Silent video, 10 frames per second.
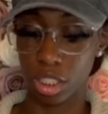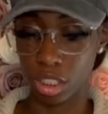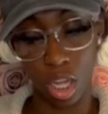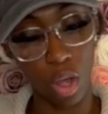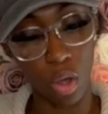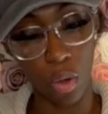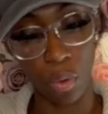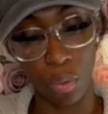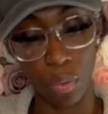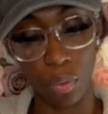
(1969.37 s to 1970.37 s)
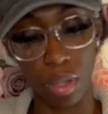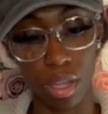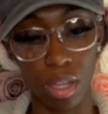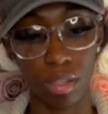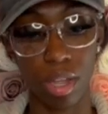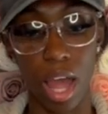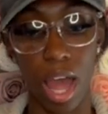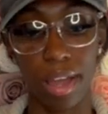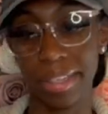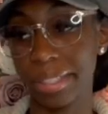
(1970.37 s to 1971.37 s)
So
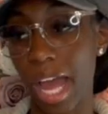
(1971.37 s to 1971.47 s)
um,